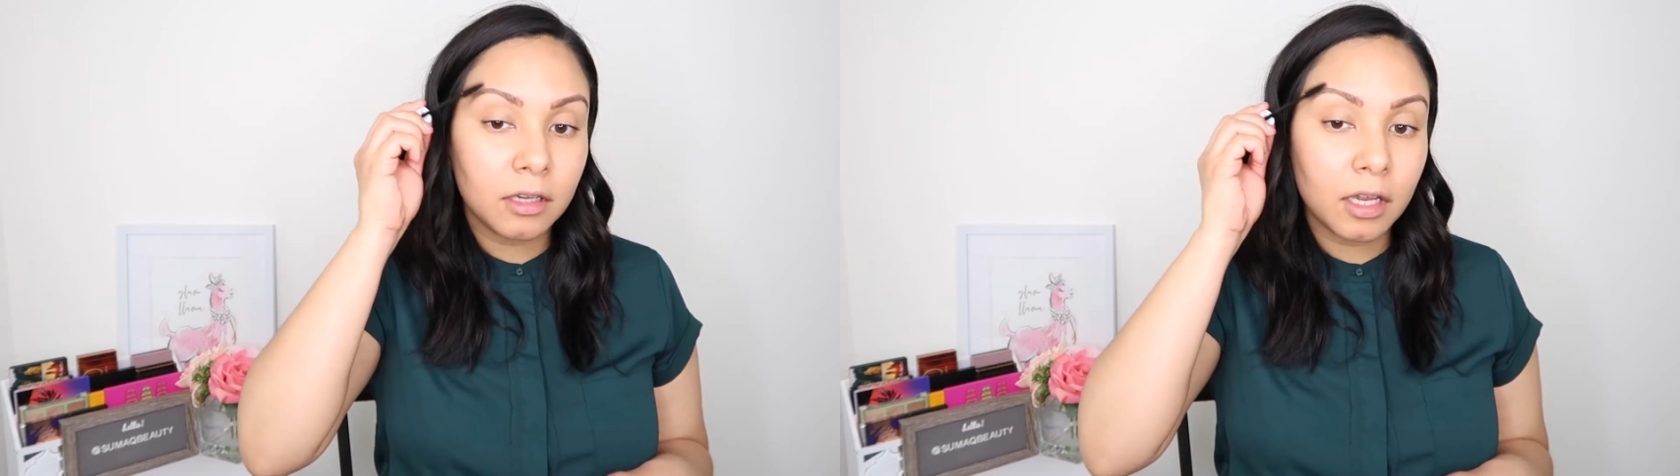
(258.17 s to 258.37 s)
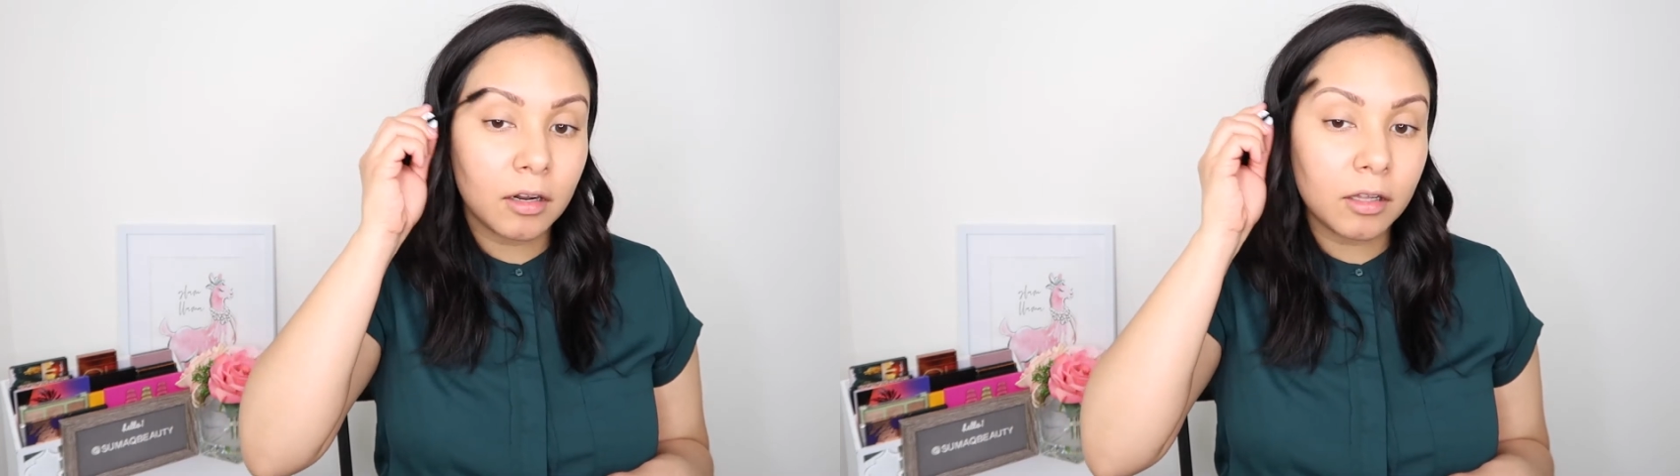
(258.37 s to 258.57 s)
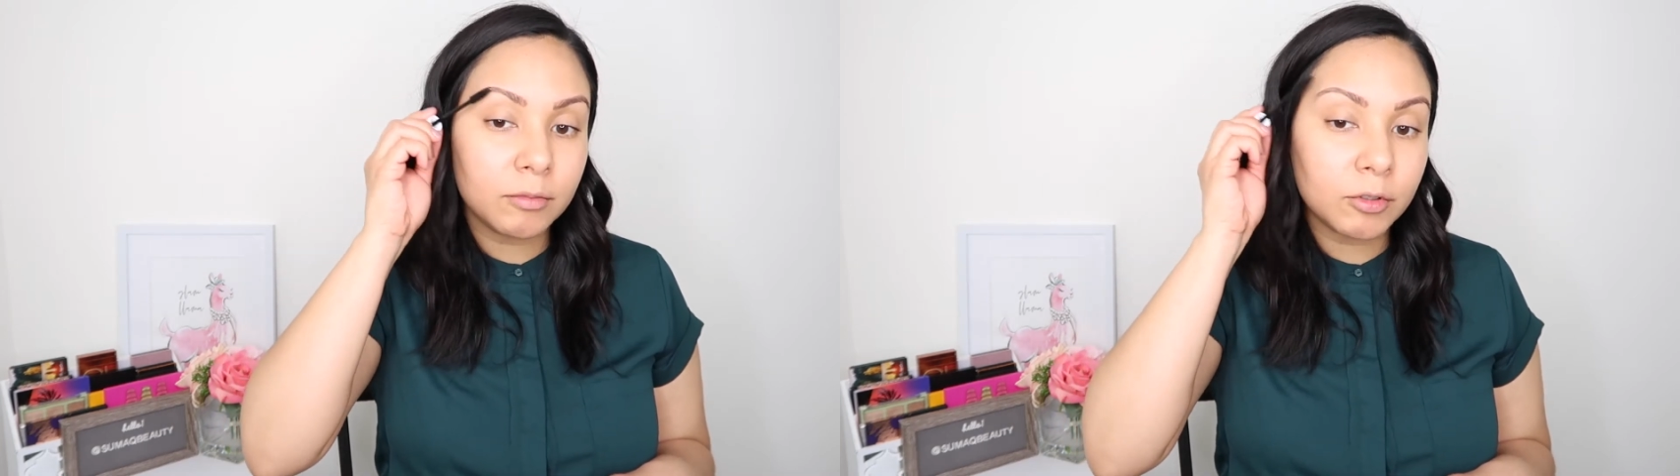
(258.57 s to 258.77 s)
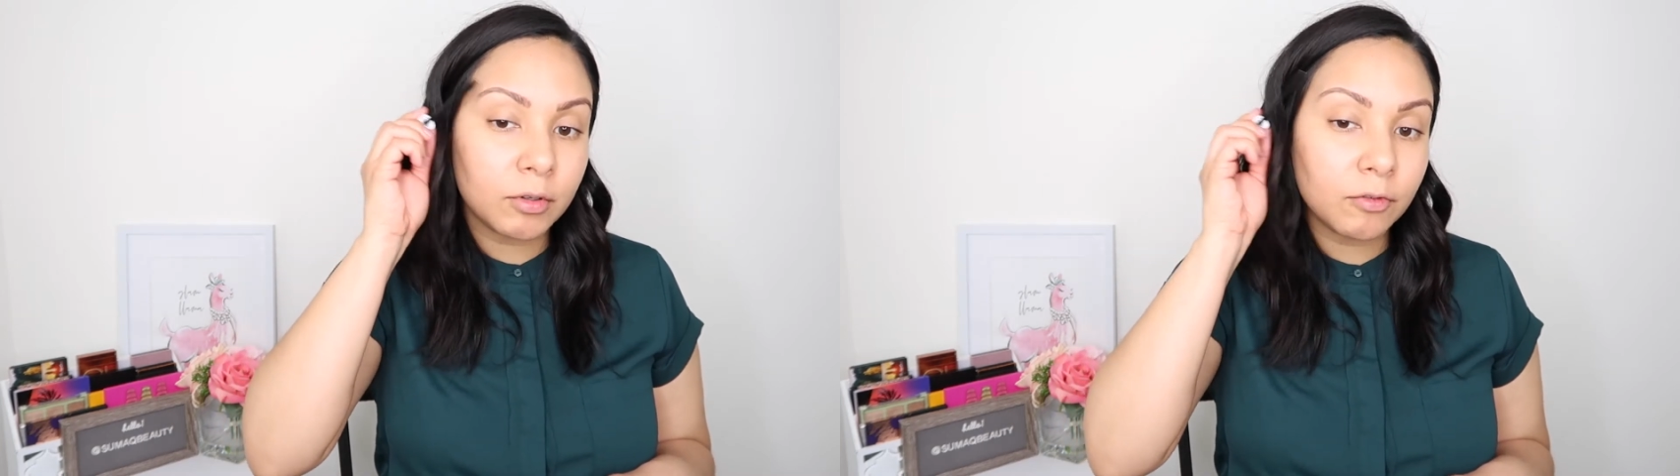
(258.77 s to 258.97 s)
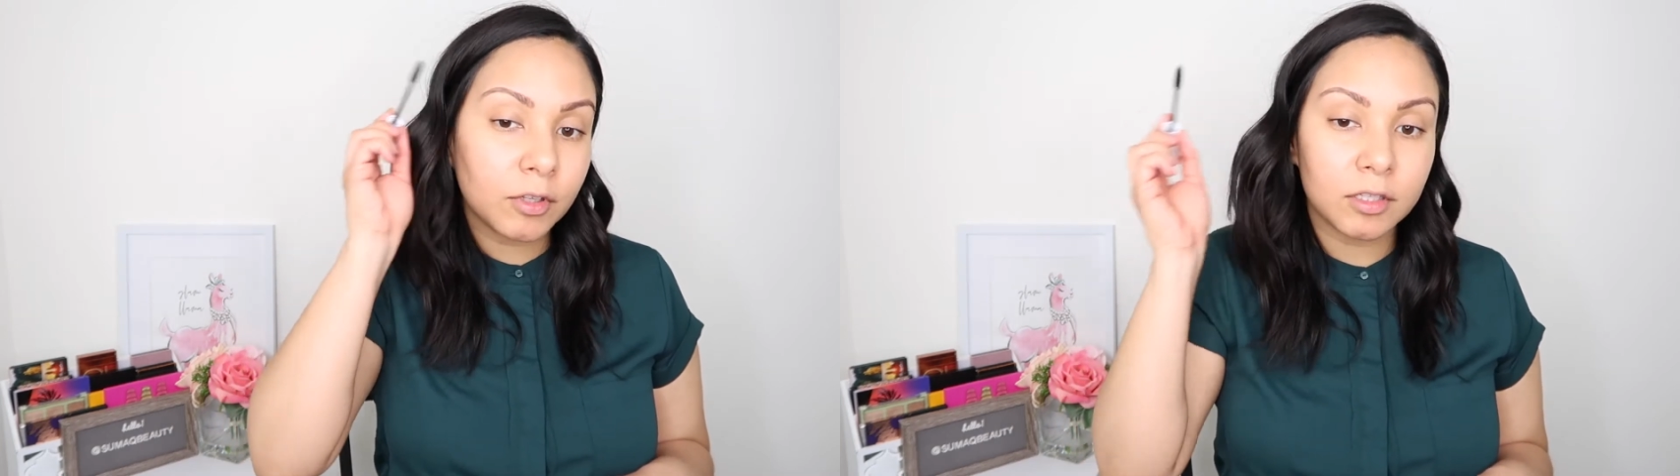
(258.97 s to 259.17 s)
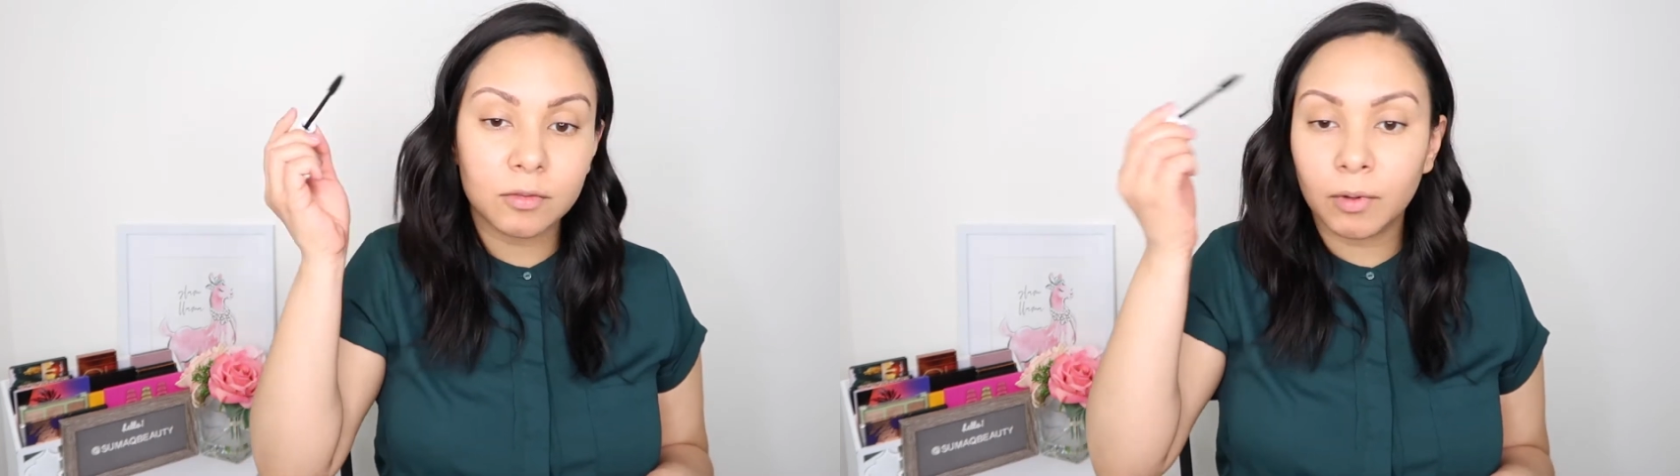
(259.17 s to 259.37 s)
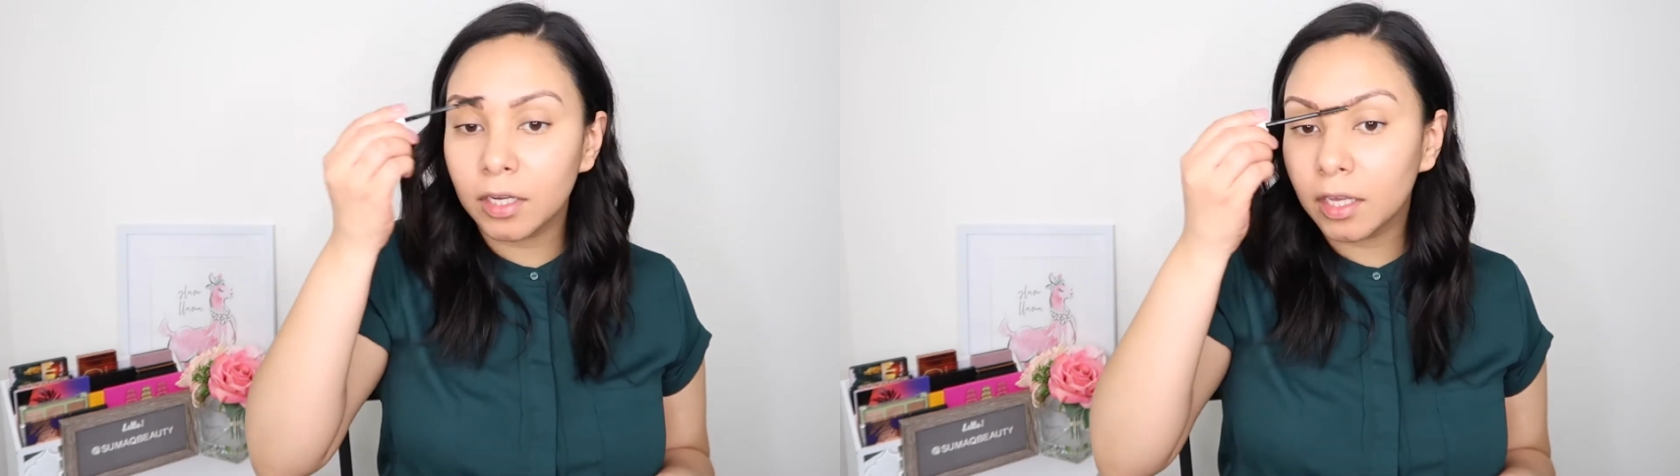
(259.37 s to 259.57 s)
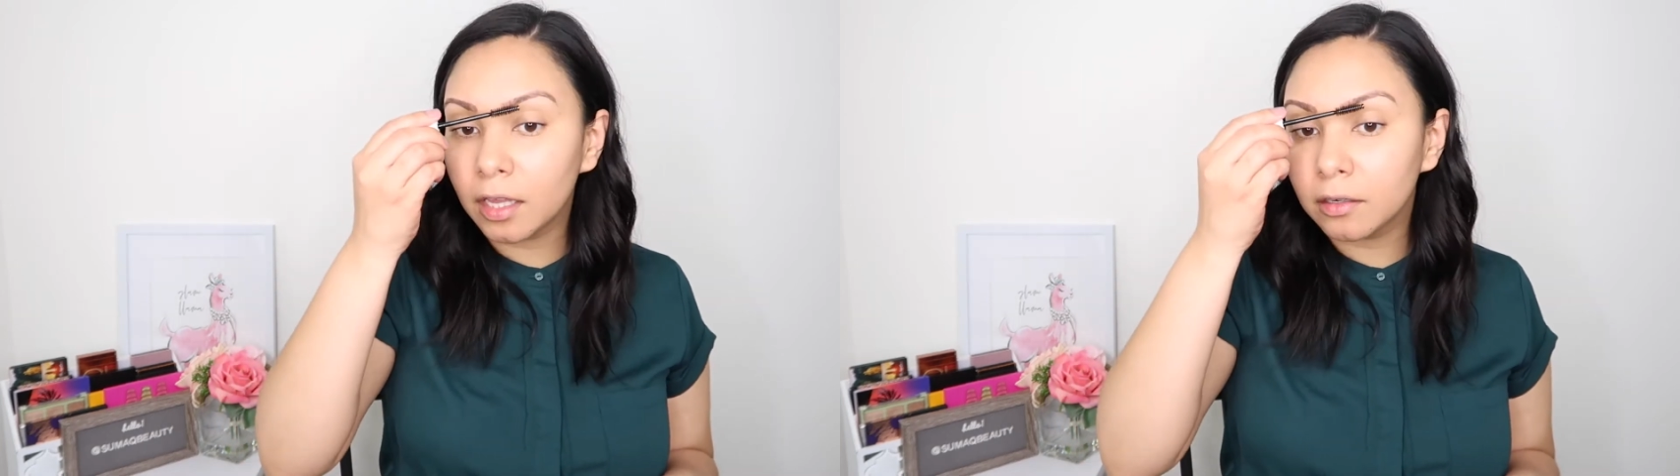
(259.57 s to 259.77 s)
And all I'm doing for this one,
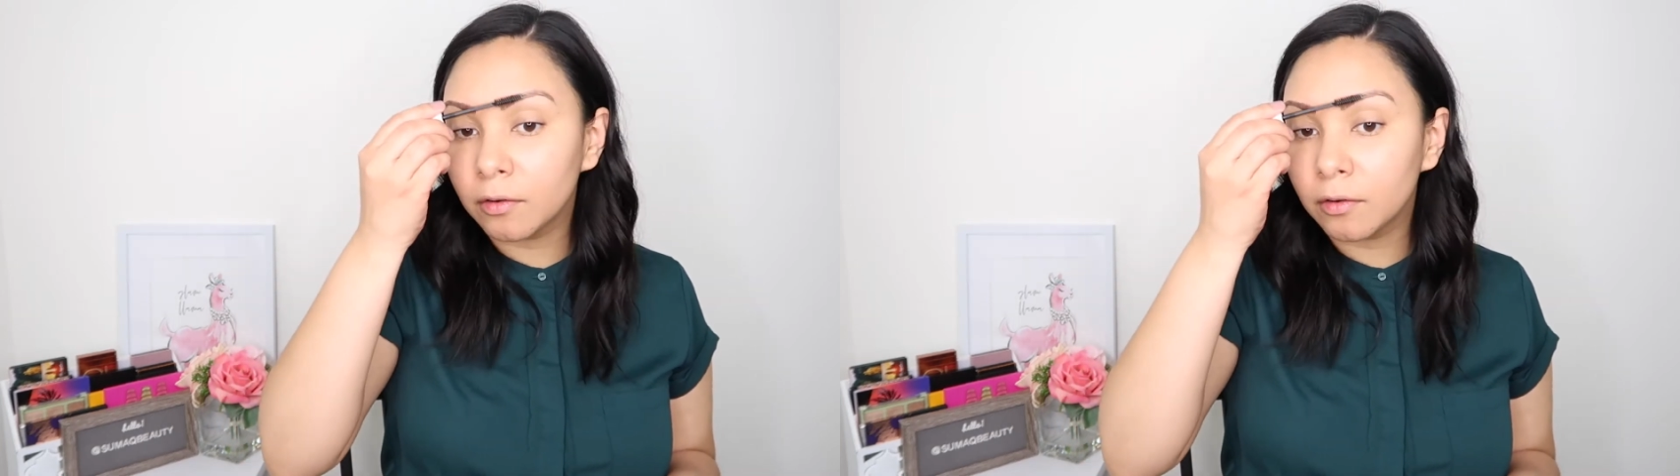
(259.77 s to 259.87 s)
again,